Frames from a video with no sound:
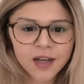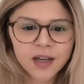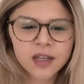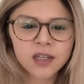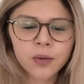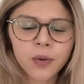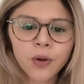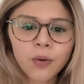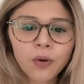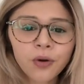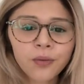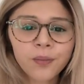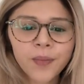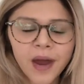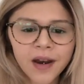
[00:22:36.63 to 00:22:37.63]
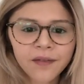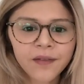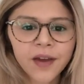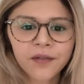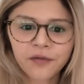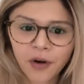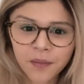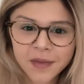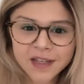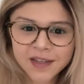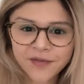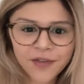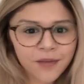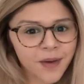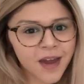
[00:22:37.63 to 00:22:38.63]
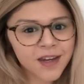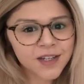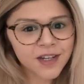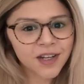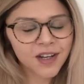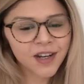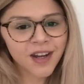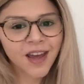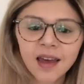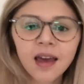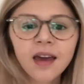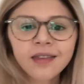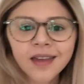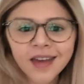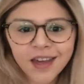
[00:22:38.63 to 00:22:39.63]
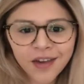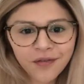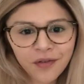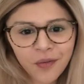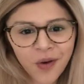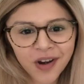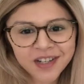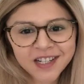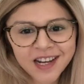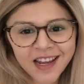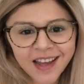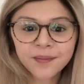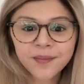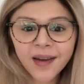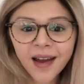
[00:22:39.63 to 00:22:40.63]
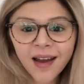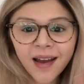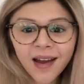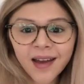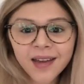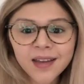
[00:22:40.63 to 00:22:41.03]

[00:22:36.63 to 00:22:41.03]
so that we all can benefit from this information. Thank you for watching. Bye.